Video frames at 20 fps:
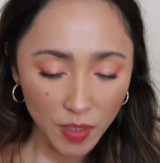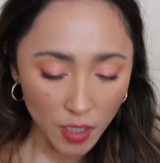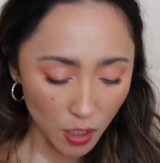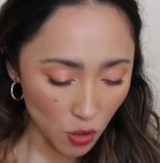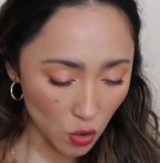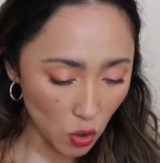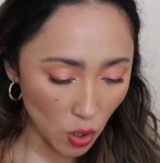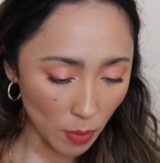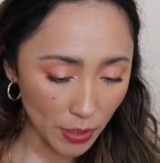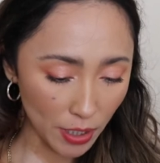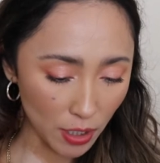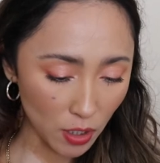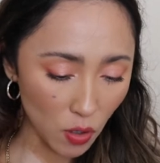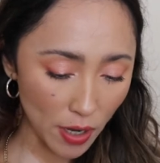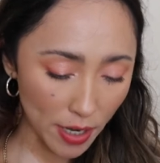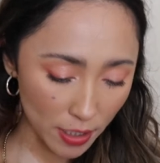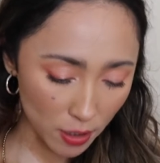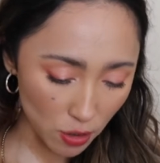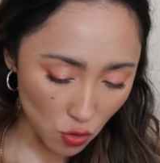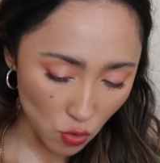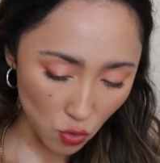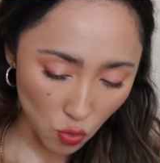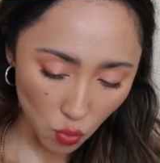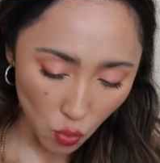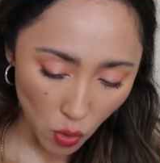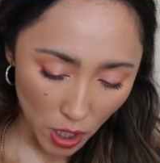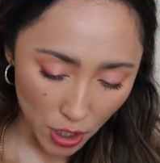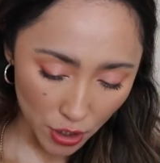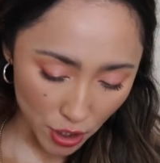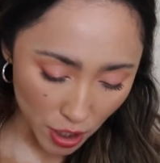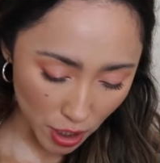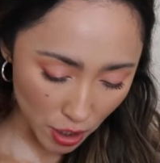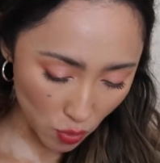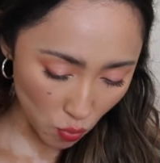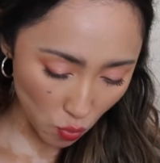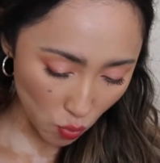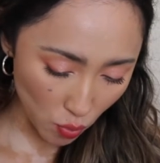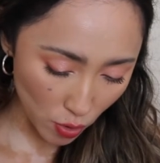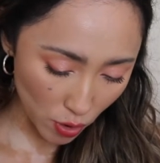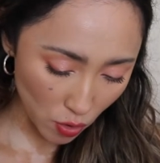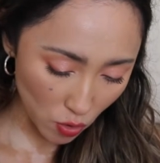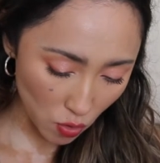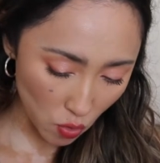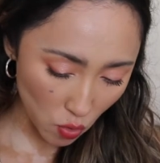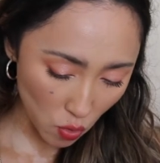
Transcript: So I'm going to go ahead and swatch it real quick.